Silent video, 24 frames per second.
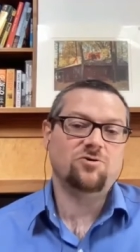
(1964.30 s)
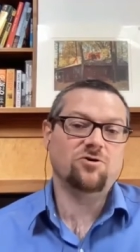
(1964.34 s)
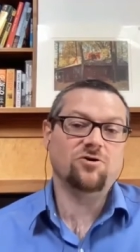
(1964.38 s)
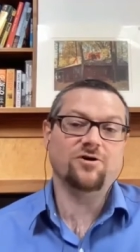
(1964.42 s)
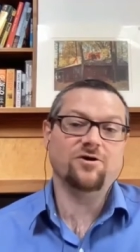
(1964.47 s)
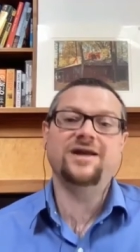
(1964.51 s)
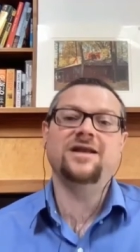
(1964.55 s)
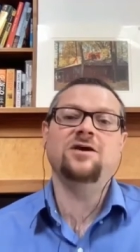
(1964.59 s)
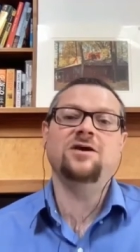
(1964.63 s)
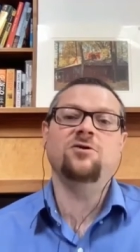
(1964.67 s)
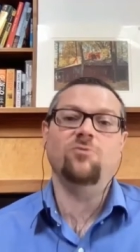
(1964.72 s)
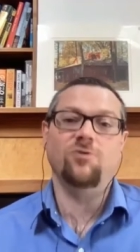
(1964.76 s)

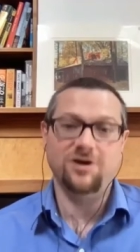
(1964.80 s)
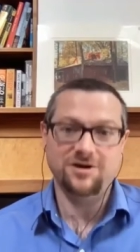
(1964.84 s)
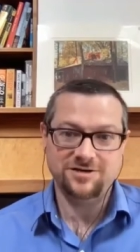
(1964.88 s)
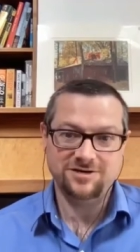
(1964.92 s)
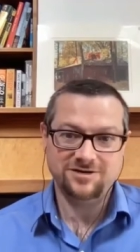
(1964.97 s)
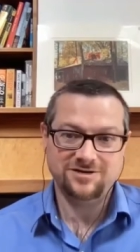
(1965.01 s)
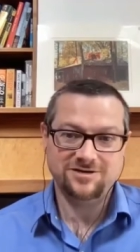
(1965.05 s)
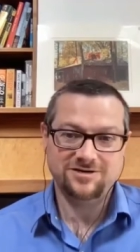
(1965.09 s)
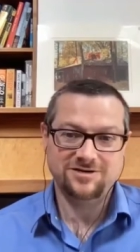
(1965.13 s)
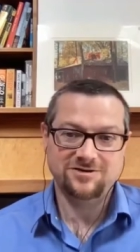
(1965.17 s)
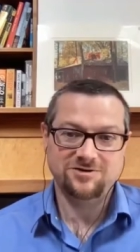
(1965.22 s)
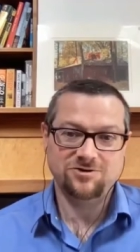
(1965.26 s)
or anyone
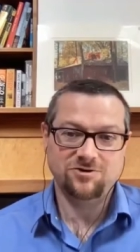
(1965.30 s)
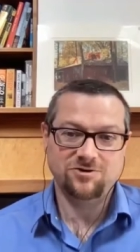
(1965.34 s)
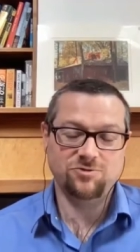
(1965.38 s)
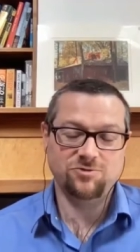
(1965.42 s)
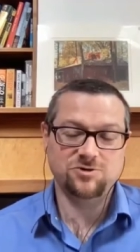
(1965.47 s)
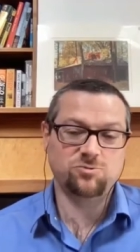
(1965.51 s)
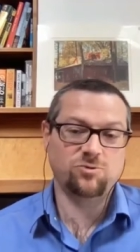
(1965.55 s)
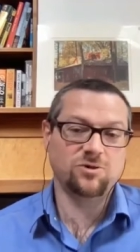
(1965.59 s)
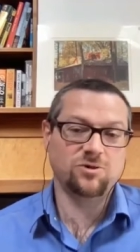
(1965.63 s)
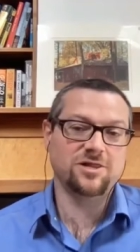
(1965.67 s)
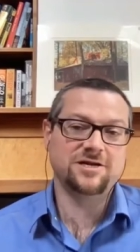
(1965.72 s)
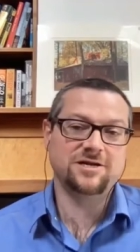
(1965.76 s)
who
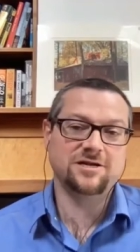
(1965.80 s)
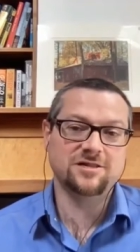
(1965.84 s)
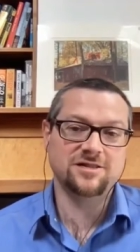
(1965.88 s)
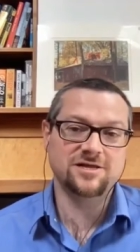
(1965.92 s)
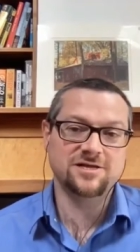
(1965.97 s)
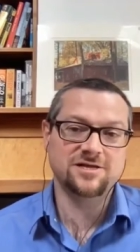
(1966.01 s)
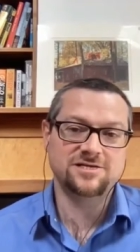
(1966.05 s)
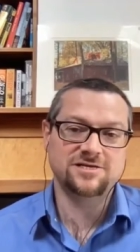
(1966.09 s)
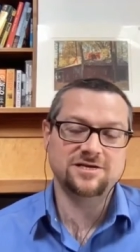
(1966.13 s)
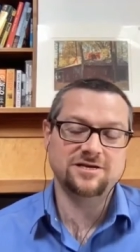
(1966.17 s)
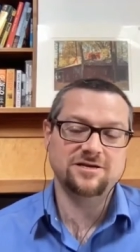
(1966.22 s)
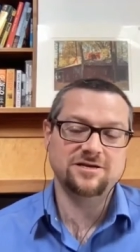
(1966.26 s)
was willing to
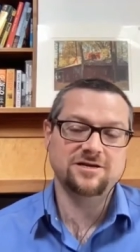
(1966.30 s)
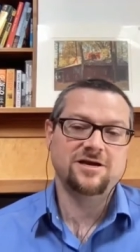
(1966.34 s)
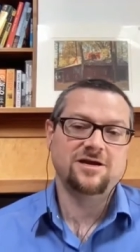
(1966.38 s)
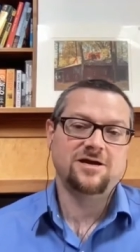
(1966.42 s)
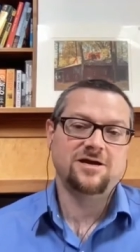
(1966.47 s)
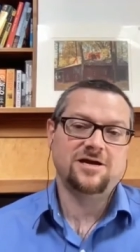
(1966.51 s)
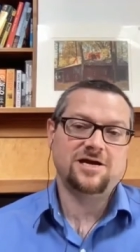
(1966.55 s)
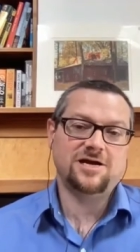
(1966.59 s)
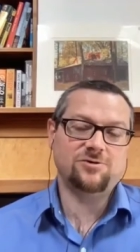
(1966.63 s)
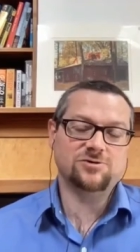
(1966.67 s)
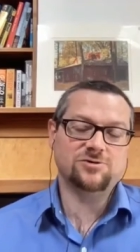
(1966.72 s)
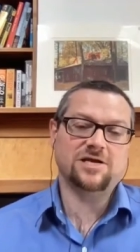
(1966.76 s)
listen.
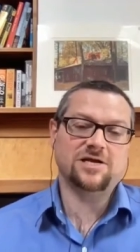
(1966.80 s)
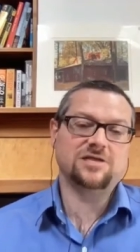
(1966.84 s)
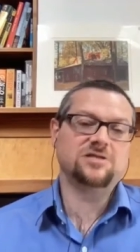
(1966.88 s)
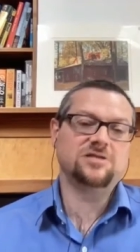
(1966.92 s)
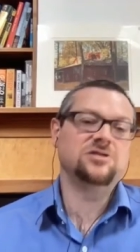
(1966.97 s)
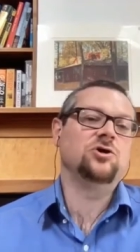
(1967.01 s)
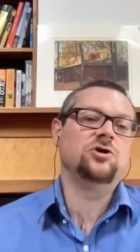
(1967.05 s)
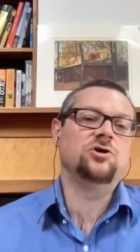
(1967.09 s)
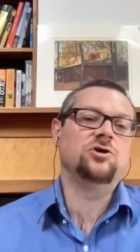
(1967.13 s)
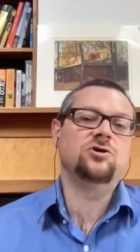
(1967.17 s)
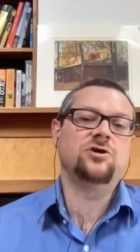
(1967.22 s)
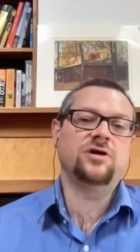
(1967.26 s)
I was like,
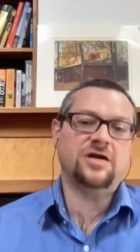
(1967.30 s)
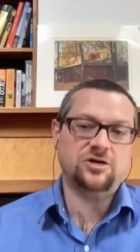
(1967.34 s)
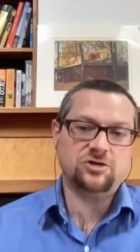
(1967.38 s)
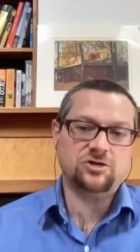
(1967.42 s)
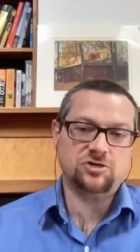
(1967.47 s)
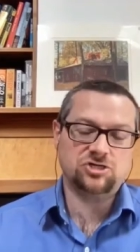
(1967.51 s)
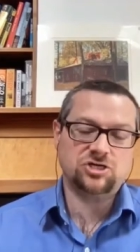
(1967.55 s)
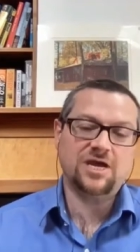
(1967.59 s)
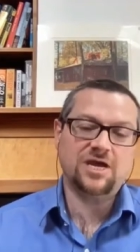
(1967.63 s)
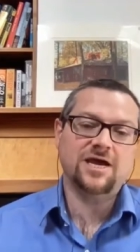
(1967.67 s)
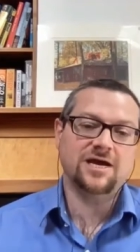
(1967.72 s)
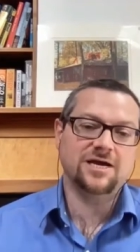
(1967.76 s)
no, you don't
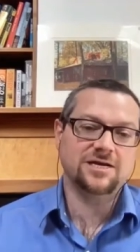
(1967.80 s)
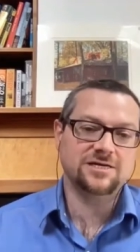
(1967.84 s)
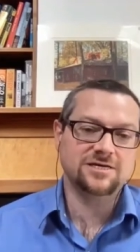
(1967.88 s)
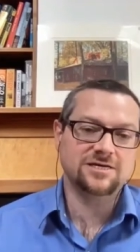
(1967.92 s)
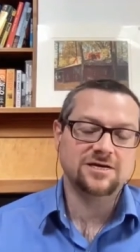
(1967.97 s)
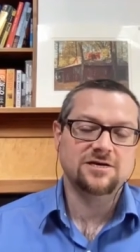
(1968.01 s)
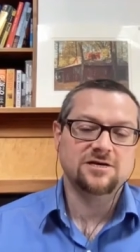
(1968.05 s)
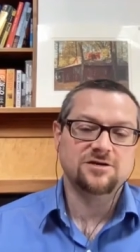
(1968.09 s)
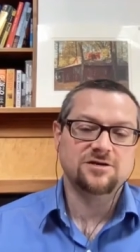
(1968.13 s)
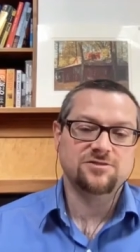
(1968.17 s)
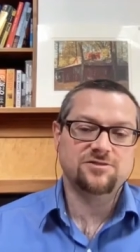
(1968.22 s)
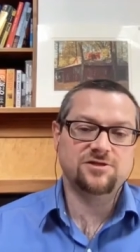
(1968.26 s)
understand.
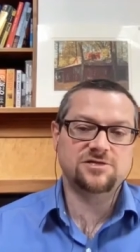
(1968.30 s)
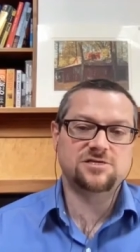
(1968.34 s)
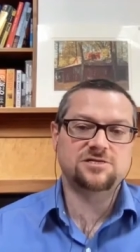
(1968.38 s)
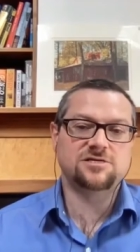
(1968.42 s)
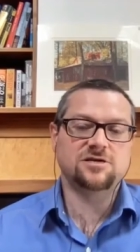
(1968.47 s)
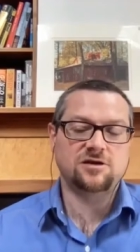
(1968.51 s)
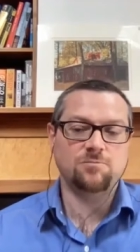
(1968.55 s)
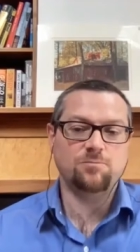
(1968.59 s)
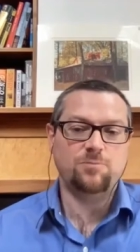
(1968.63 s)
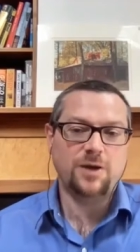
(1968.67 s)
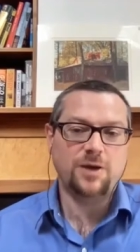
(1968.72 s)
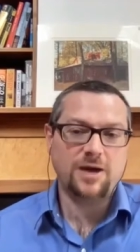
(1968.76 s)
This is
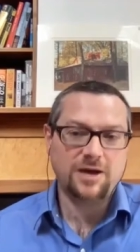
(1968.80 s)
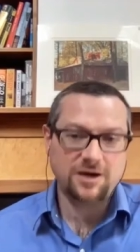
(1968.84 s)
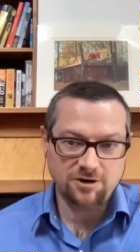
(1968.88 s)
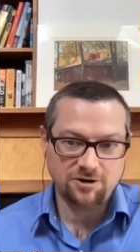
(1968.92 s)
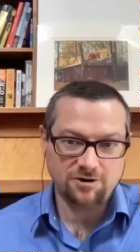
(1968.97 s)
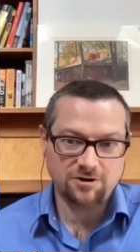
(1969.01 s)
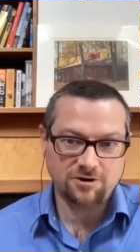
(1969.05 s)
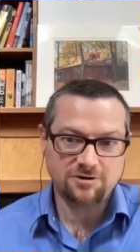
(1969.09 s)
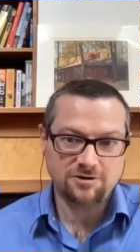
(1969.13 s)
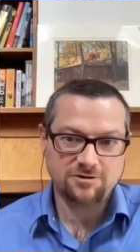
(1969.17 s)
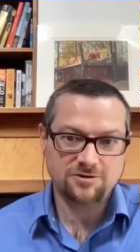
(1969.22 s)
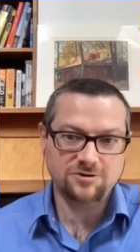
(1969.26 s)
a
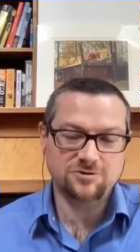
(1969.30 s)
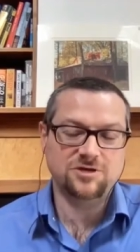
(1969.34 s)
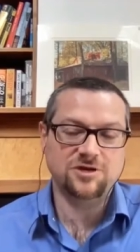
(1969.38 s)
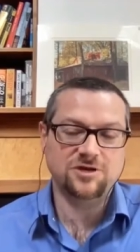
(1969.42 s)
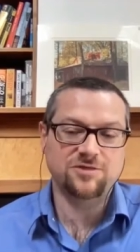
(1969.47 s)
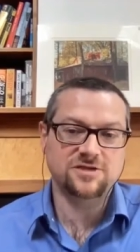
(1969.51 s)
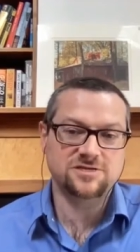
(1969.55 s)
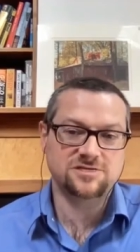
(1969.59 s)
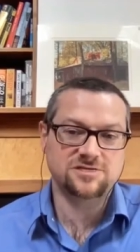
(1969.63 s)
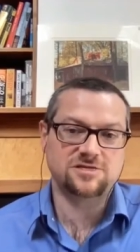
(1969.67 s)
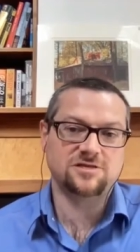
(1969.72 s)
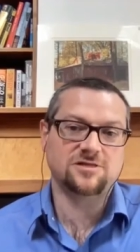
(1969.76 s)
competitor who
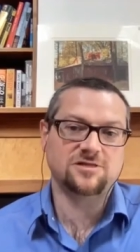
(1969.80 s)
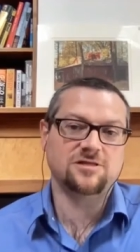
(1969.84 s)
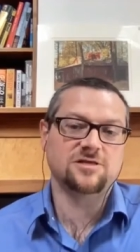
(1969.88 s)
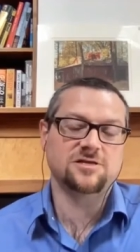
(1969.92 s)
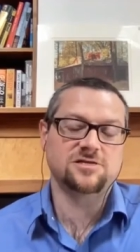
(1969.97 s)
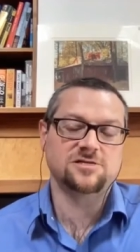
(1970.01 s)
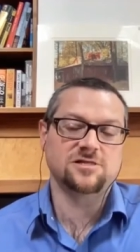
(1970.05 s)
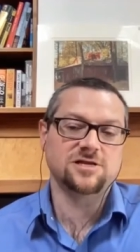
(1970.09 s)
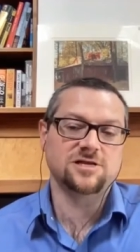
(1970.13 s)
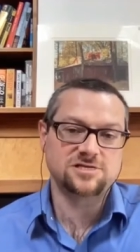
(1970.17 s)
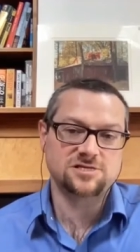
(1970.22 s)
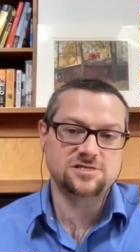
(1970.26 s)
did this to
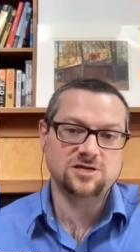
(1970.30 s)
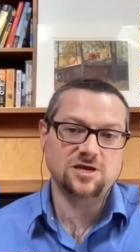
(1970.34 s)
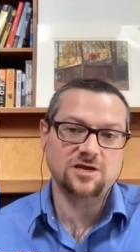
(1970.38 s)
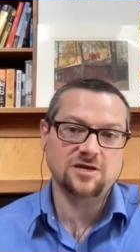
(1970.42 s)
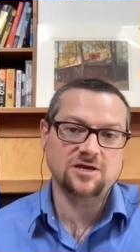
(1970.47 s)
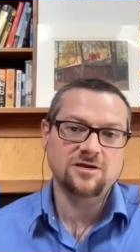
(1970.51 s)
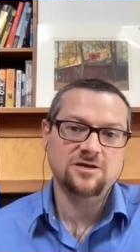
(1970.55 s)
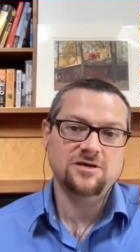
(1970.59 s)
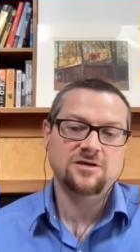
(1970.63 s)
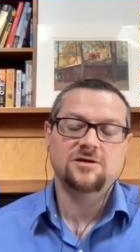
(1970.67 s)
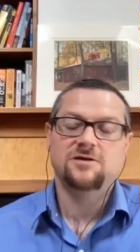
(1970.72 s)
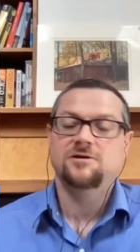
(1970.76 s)
this listing.